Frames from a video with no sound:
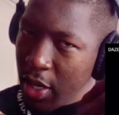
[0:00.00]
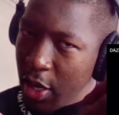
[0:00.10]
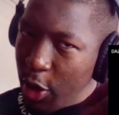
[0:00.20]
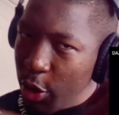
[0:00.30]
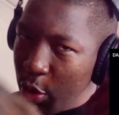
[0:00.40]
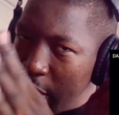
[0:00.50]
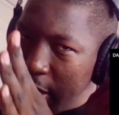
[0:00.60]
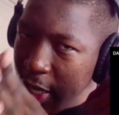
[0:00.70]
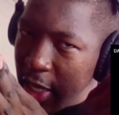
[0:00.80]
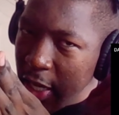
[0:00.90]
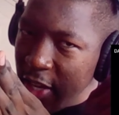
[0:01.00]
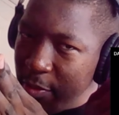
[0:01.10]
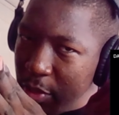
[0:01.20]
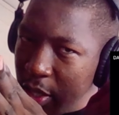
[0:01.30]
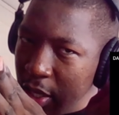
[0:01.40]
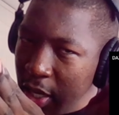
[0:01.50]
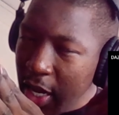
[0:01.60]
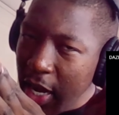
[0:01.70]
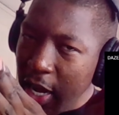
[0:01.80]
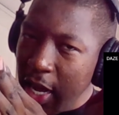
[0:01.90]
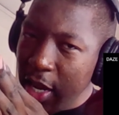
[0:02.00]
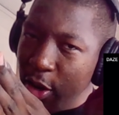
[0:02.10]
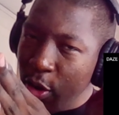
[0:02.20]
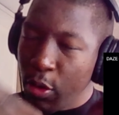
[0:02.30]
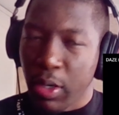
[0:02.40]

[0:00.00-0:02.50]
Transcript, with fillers: or you leave me alone.